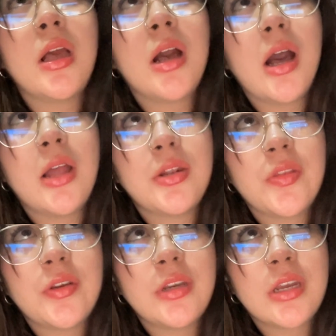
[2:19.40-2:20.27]

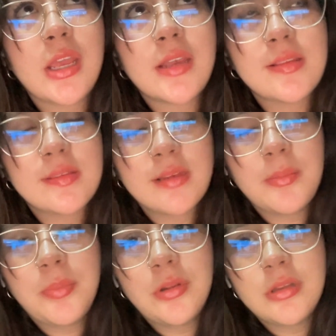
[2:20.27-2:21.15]
Another
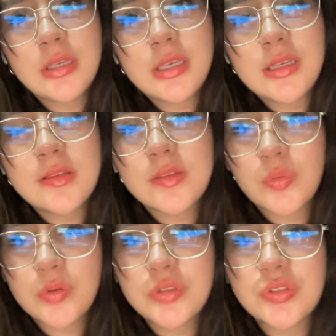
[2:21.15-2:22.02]
example is the
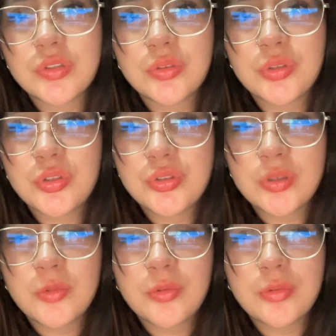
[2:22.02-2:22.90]
question, do
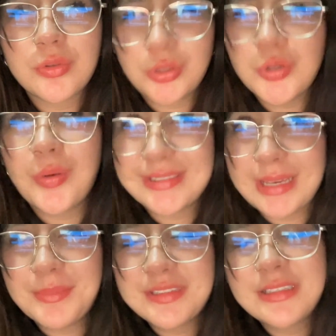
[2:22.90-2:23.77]
you know what
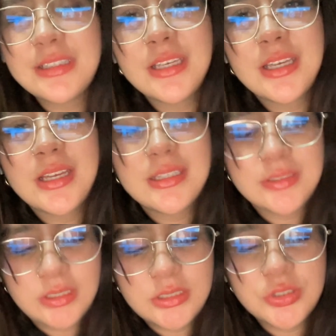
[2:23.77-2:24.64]
time is it?
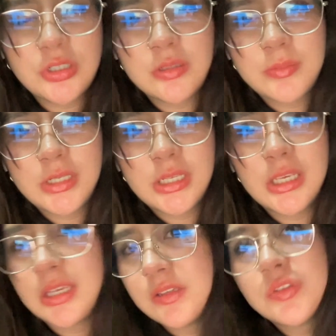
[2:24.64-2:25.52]
The literal meaning
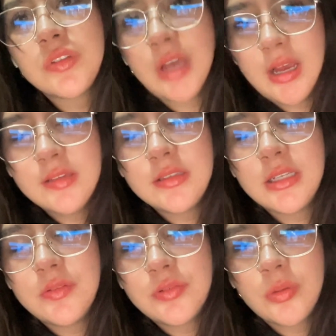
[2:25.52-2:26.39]
is just asking
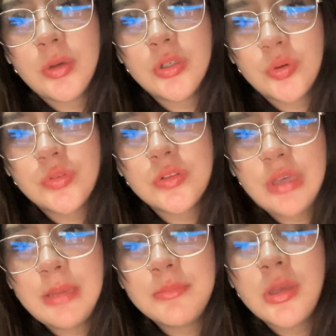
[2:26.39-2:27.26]
if someone knows the
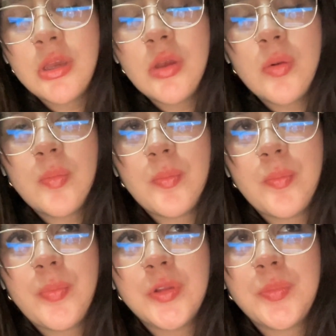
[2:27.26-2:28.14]
time,
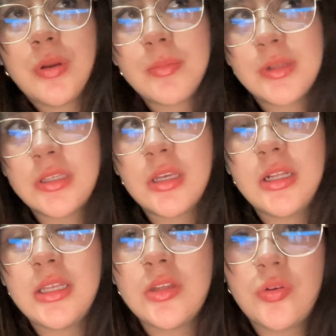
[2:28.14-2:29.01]
but
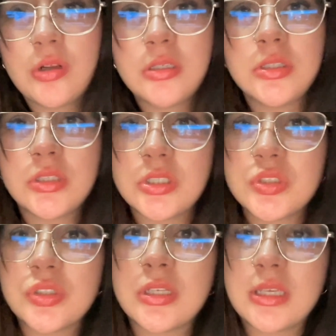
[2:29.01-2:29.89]
pragmatically the real
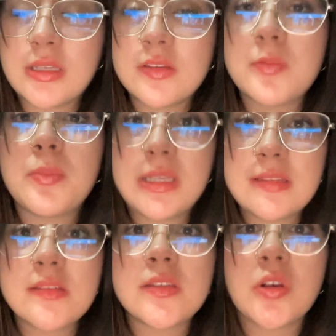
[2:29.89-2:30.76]
intention is, "Please
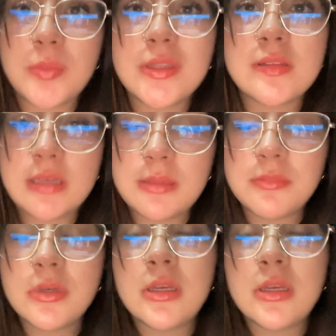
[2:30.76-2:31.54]
tell me the time."